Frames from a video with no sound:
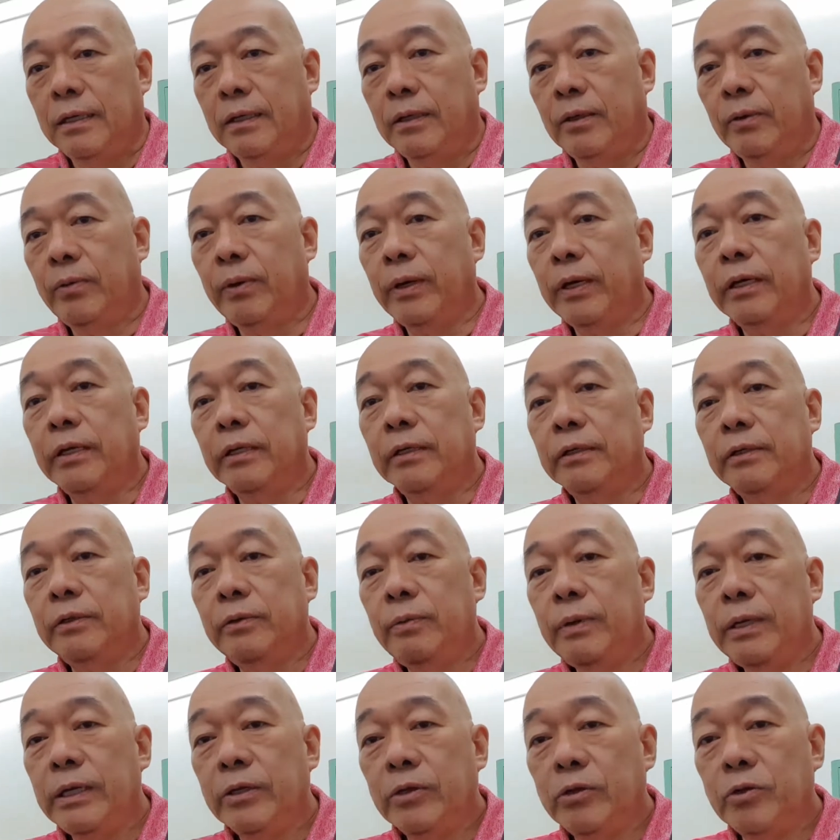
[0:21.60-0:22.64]
When
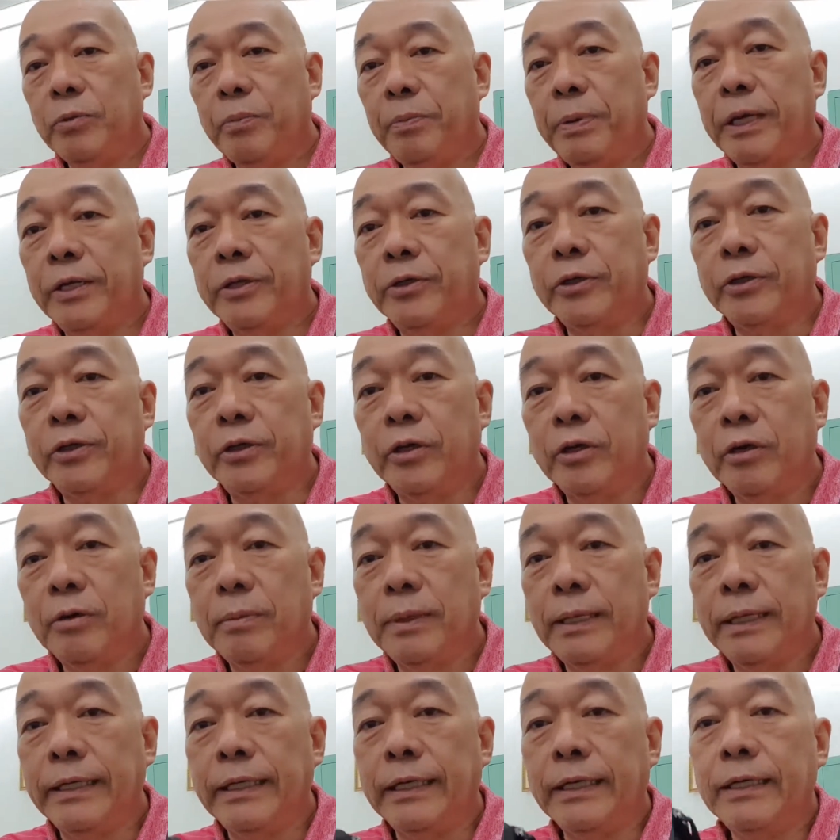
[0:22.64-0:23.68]
we took picture,
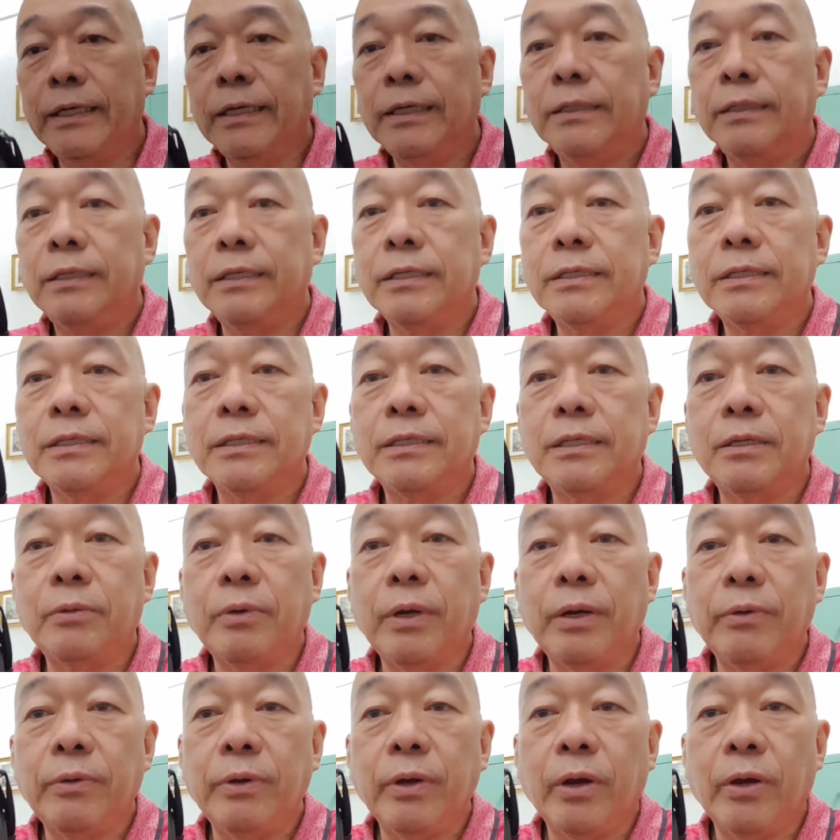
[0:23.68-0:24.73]
normally this is the
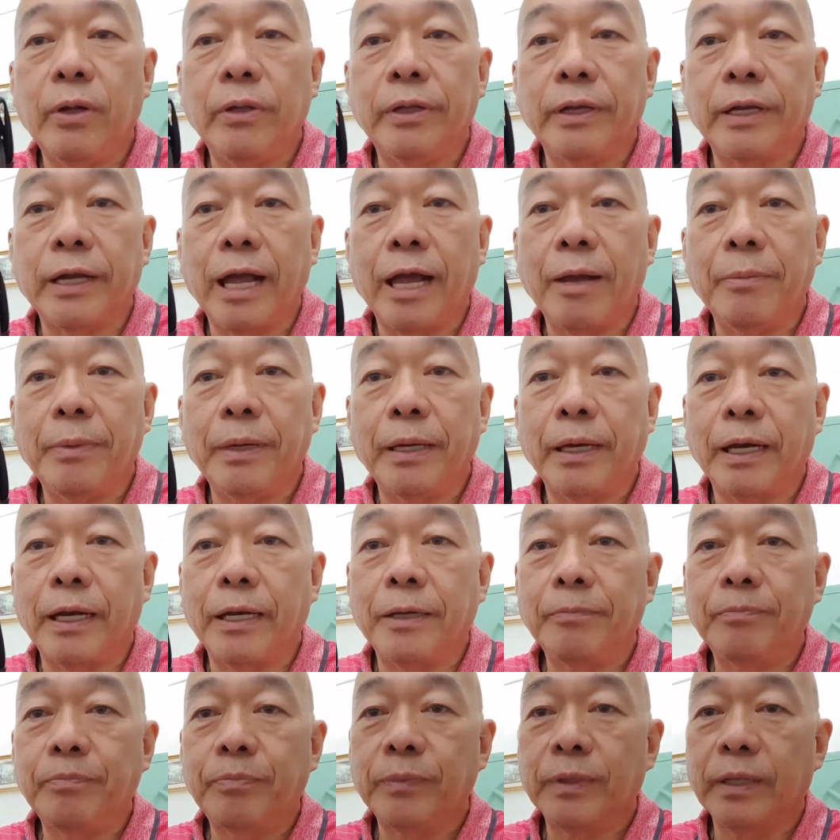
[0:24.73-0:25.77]
way we hold the camera.
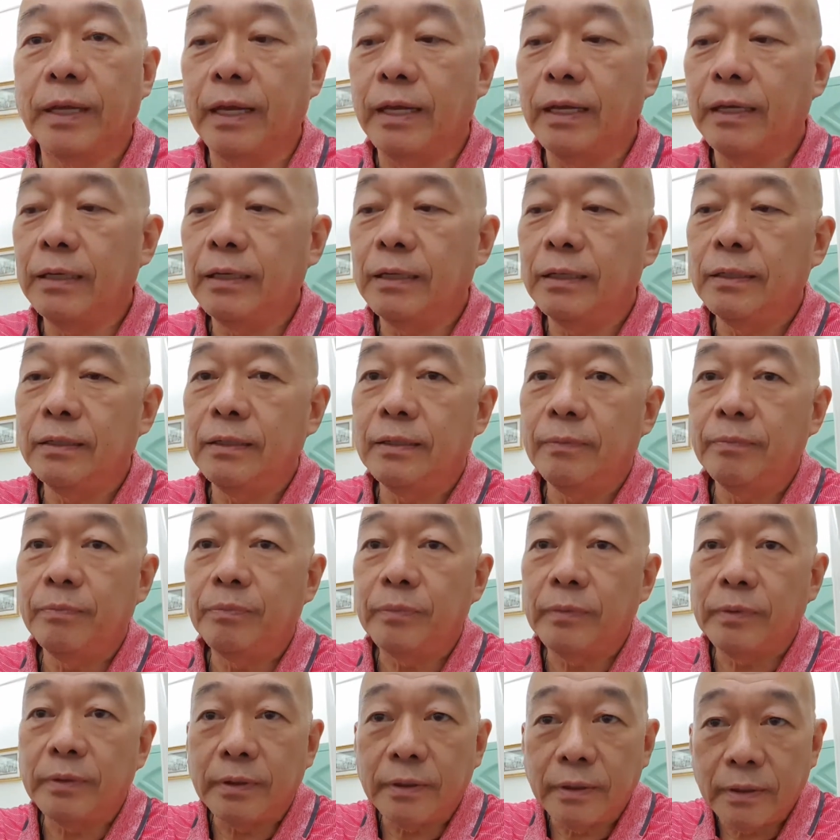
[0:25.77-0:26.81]
Okay,
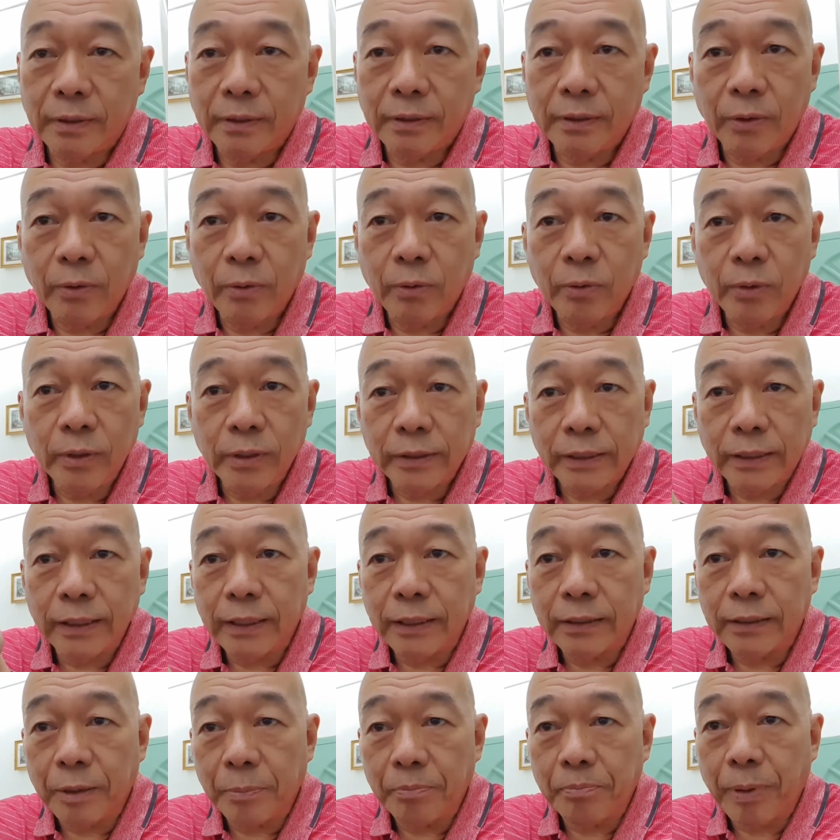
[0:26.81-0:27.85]
the whole
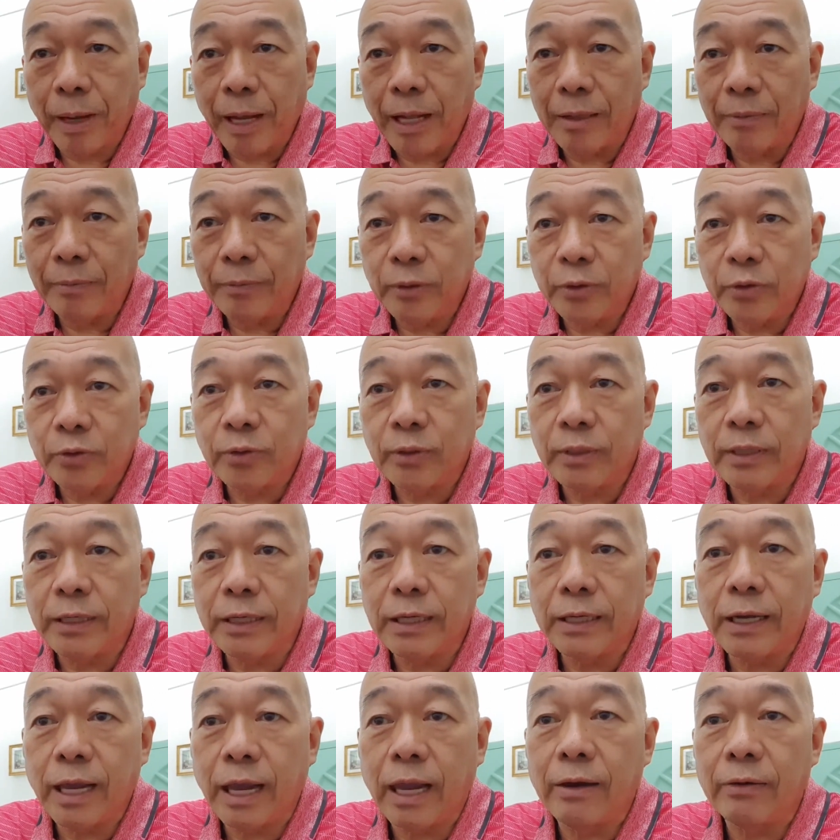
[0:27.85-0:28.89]
thing, the palm
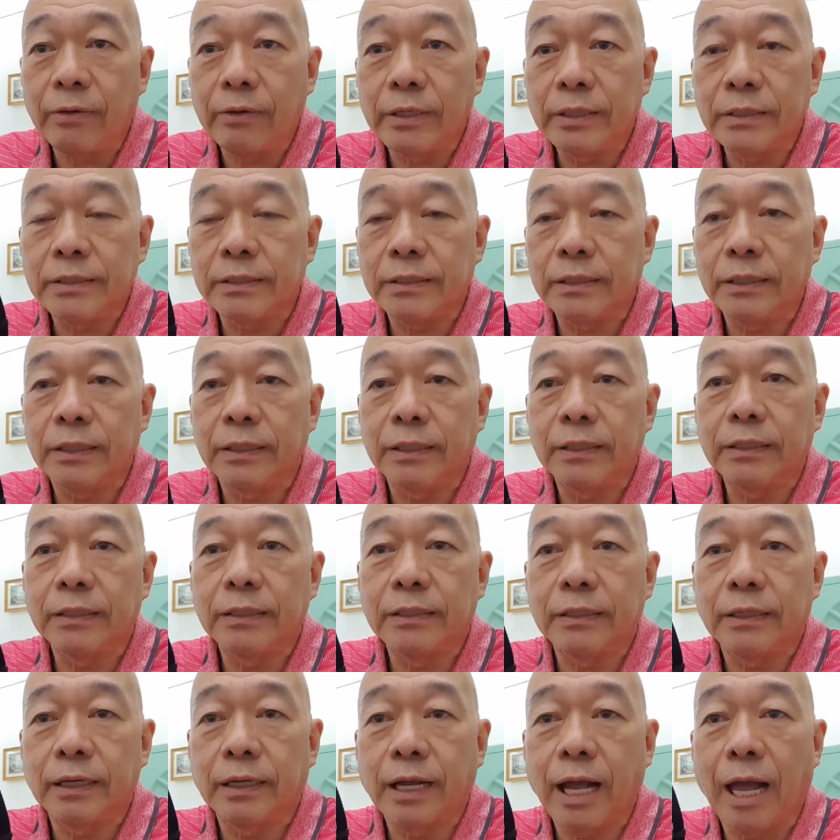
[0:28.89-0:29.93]
usually carries the
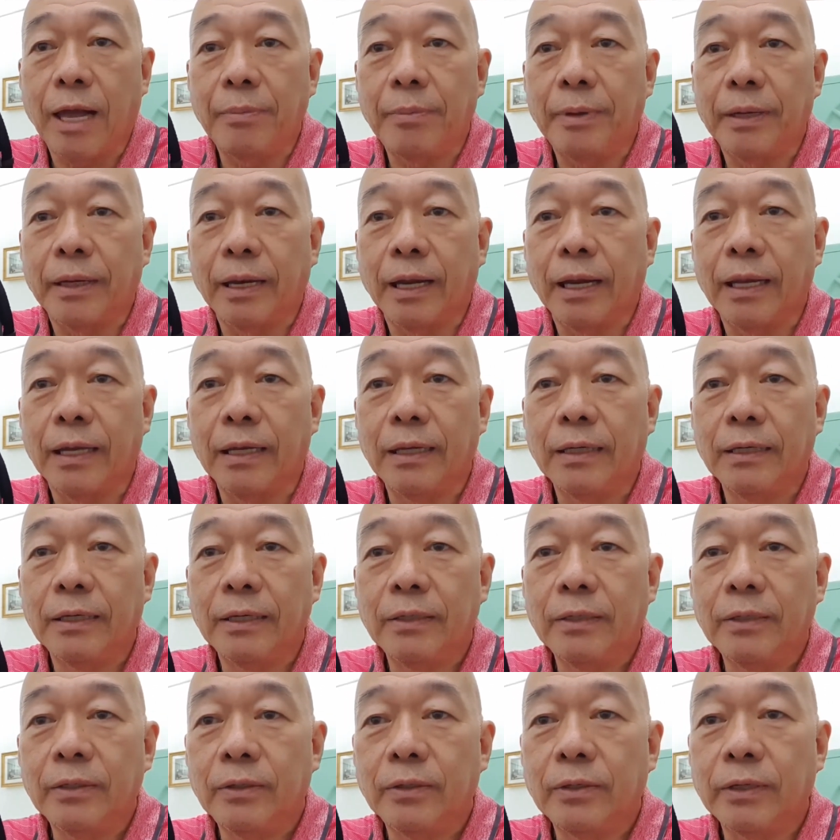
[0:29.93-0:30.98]
camera.
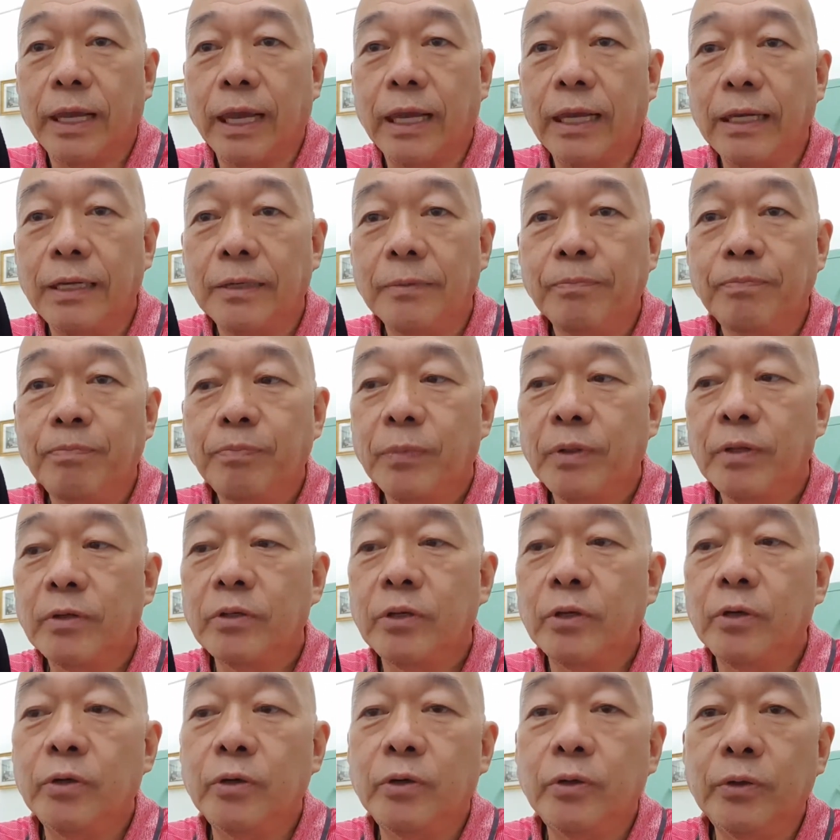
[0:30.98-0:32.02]
Okay,
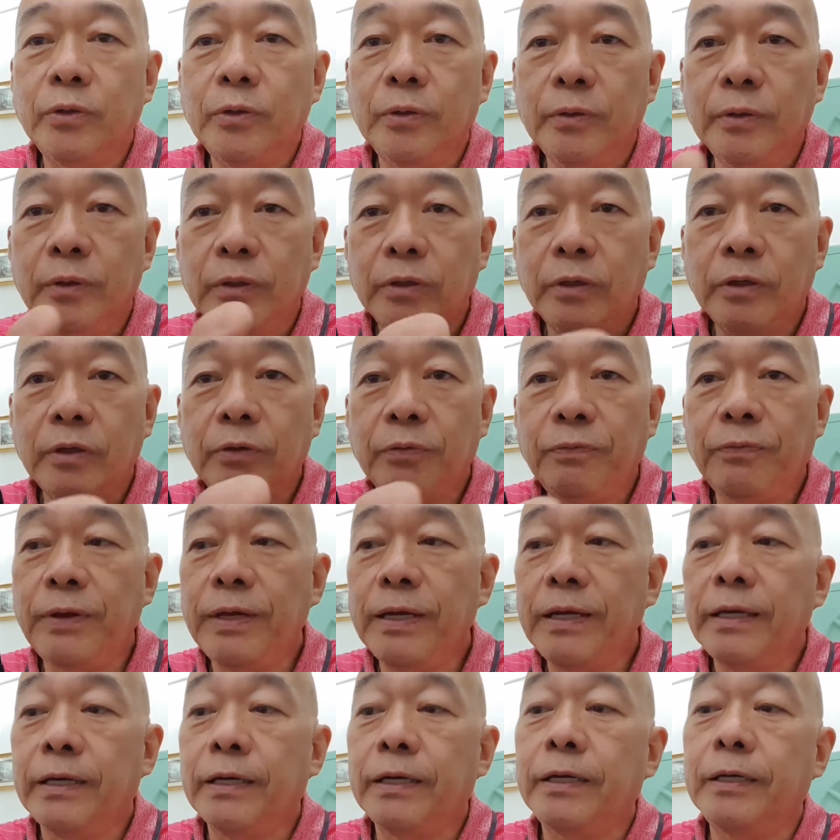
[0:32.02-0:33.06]
so your
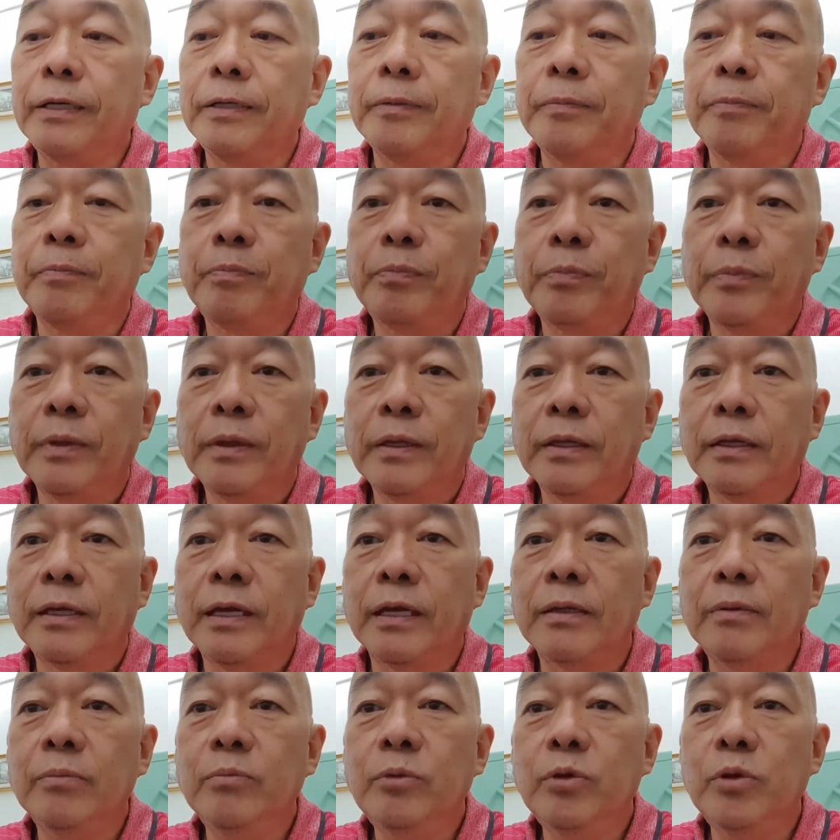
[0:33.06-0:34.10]
finger
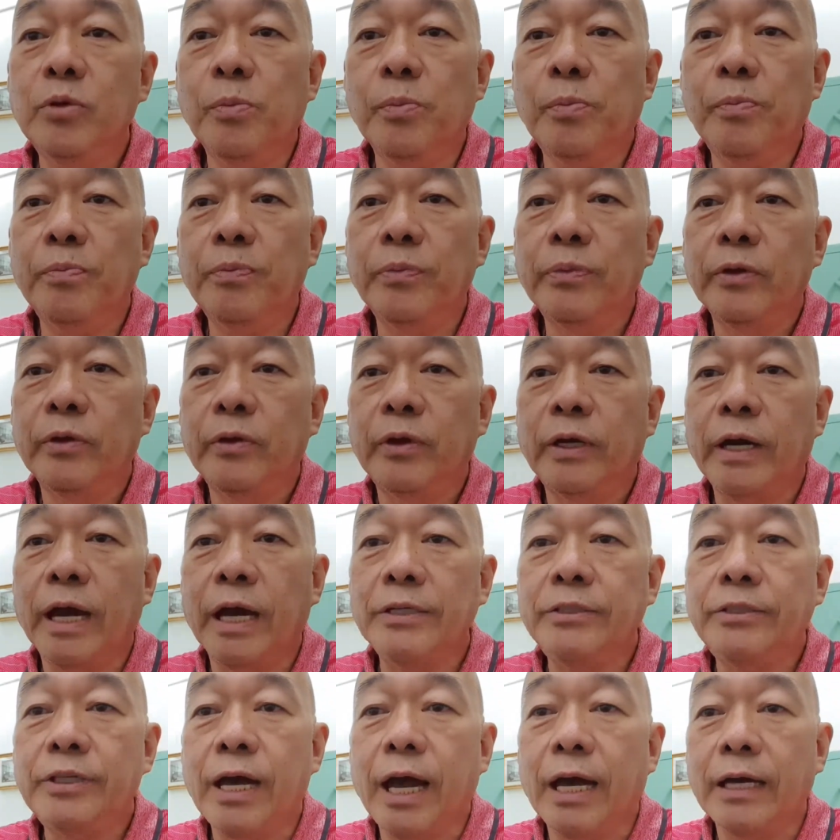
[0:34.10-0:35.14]
can move or
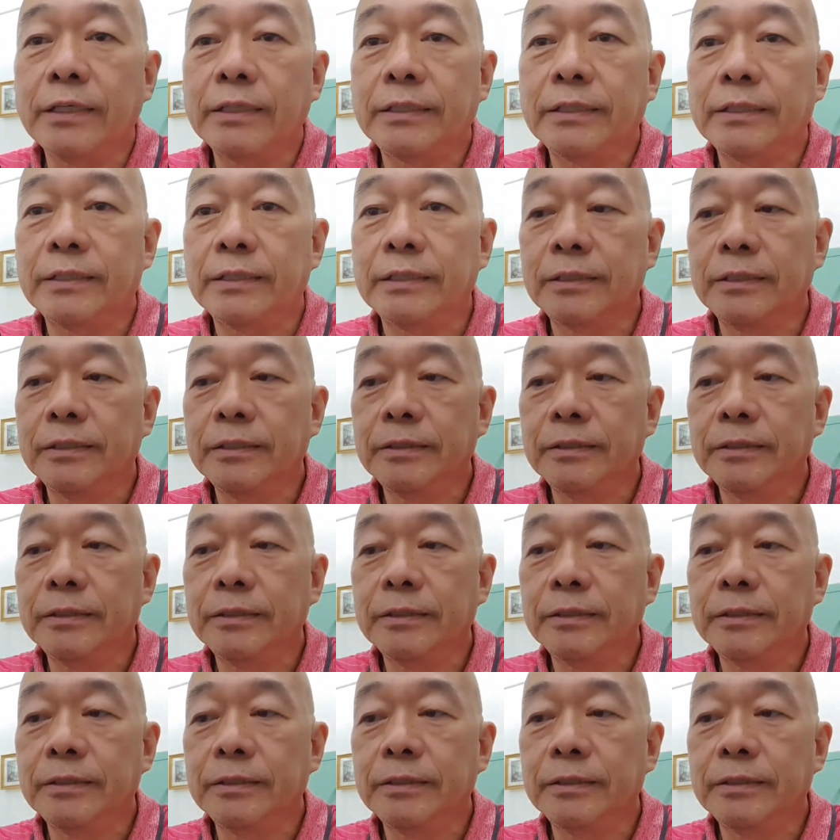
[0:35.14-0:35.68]
adjust